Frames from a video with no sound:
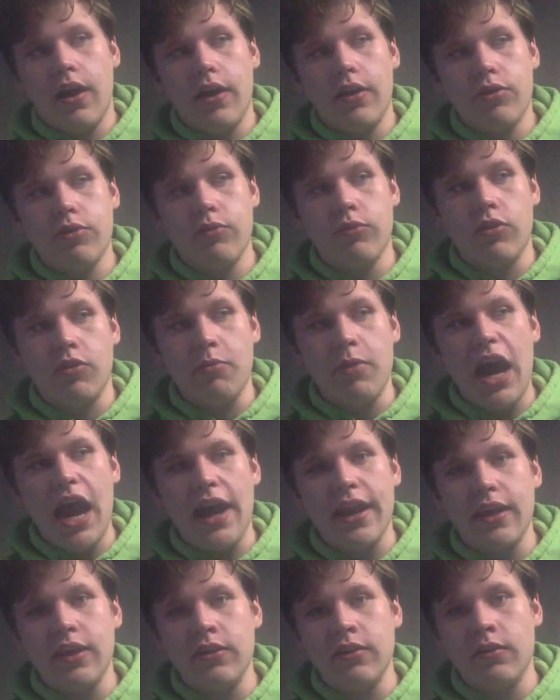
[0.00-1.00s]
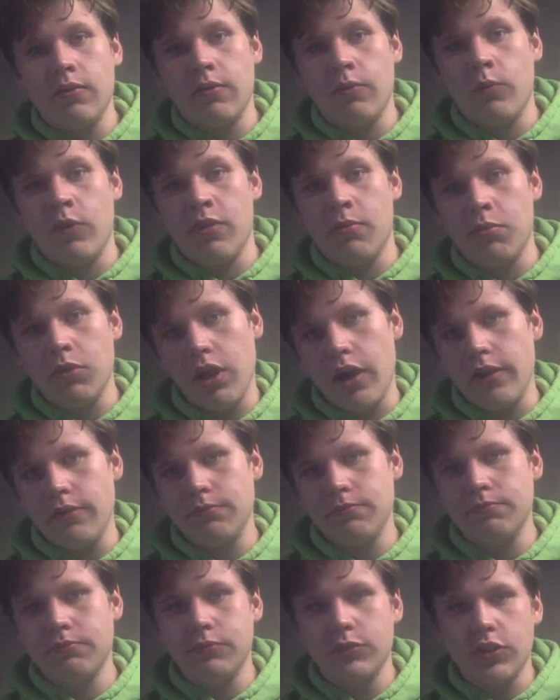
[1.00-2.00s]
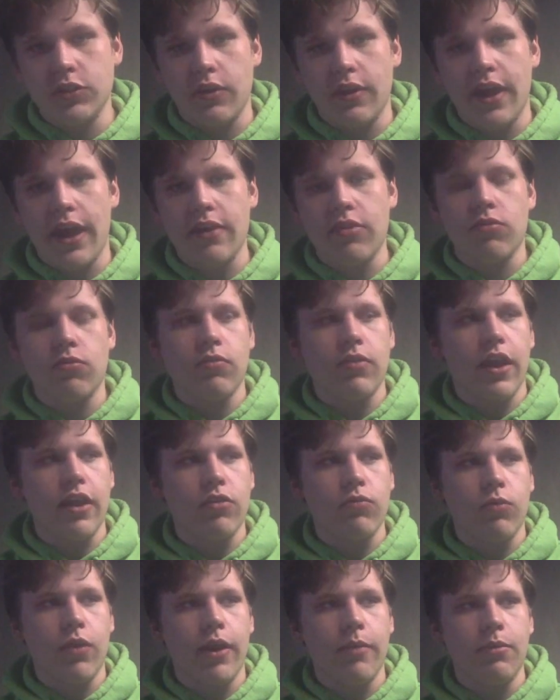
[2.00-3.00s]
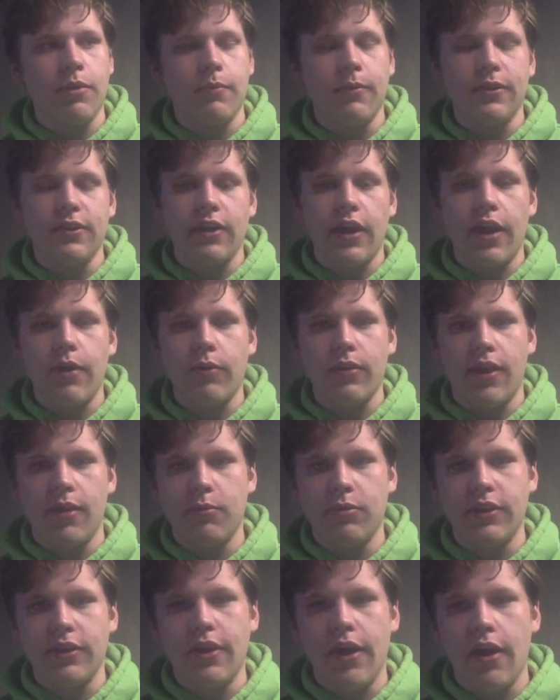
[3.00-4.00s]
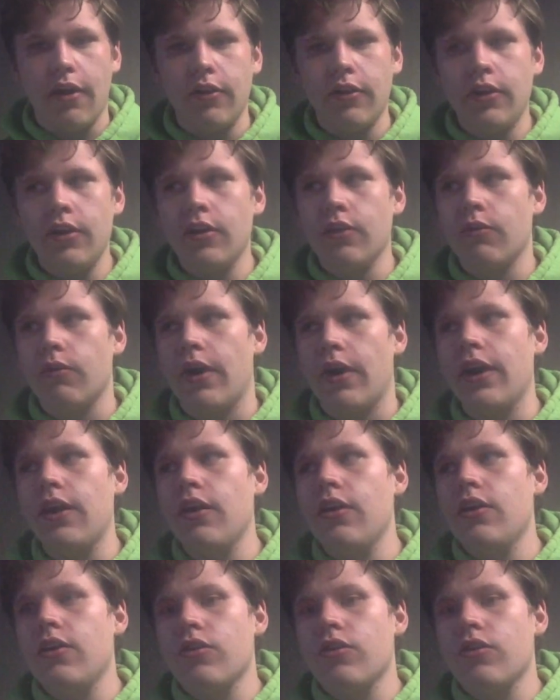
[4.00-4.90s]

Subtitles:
through the body with blood. So that's why people die when they bleed out, right?